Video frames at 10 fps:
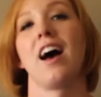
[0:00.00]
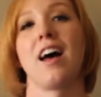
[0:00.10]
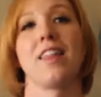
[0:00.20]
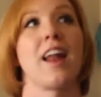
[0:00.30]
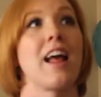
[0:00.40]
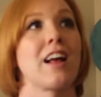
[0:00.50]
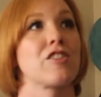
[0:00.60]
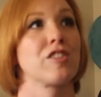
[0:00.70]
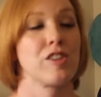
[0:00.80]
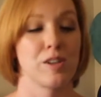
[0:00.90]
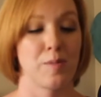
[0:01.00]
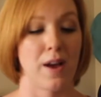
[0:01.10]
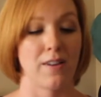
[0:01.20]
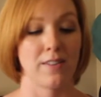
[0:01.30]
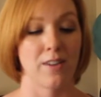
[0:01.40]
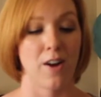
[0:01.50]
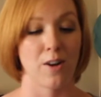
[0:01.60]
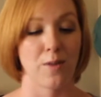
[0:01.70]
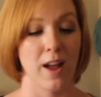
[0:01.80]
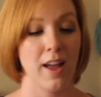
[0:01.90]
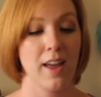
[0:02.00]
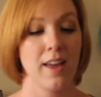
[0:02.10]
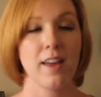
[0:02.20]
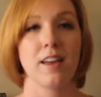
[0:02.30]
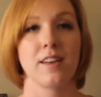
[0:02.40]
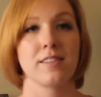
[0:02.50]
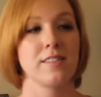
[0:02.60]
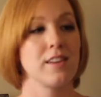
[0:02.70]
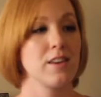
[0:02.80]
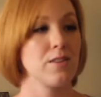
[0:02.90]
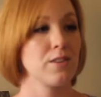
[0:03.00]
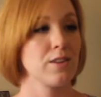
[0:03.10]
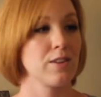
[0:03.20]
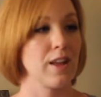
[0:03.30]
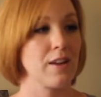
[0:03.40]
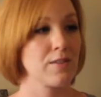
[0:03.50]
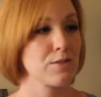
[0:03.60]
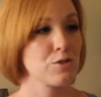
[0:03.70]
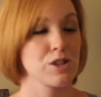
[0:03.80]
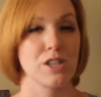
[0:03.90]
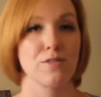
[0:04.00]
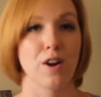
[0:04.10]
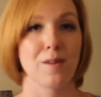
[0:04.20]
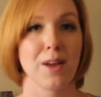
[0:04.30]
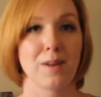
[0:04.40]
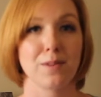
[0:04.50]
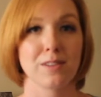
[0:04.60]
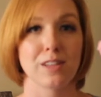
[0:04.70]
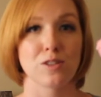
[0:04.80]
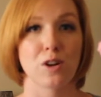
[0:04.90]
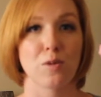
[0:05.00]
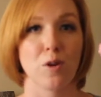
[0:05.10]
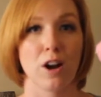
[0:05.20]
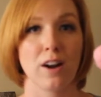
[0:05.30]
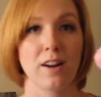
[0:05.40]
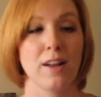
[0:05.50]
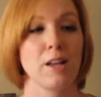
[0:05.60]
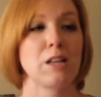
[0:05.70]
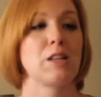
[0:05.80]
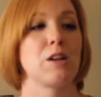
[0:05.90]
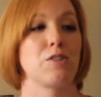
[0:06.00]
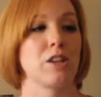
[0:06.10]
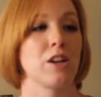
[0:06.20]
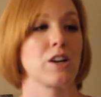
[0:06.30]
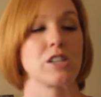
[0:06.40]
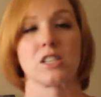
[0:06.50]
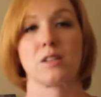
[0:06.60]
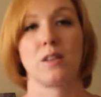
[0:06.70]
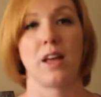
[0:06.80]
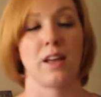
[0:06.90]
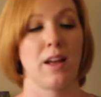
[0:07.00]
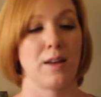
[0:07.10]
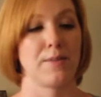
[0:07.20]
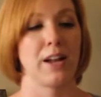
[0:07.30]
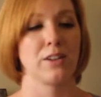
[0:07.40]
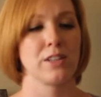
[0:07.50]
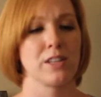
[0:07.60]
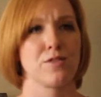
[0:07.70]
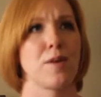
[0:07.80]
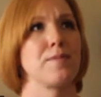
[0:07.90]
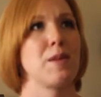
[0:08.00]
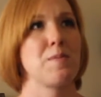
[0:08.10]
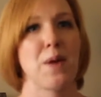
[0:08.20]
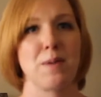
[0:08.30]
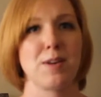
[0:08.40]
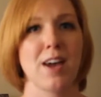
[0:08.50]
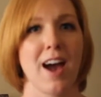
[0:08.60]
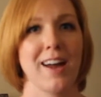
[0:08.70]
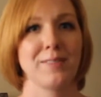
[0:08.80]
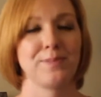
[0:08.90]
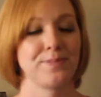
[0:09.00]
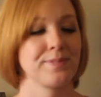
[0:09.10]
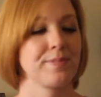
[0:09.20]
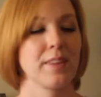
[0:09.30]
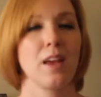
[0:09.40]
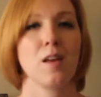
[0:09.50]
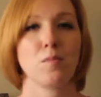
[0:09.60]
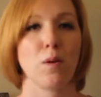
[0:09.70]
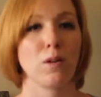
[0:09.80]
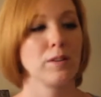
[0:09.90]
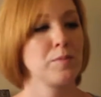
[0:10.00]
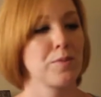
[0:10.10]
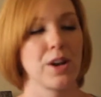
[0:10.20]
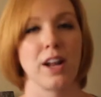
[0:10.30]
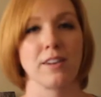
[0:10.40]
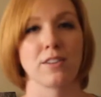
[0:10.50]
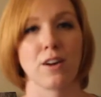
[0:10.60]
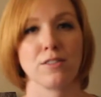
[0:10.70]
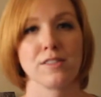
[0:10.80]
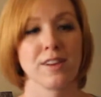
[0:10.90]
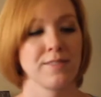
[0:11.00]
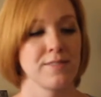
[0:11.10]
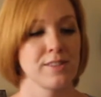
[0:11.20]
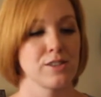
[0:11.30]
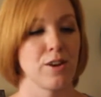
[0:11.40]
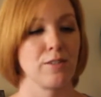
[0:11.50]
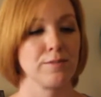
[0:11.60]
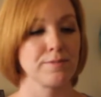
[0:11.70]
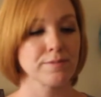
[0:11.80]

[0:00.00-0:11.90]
that I actually learned about the hard way, is the cute little like squishy farm animals that squirt water. They really are just, and I learned this from the baby guy, mold breeding zones. So,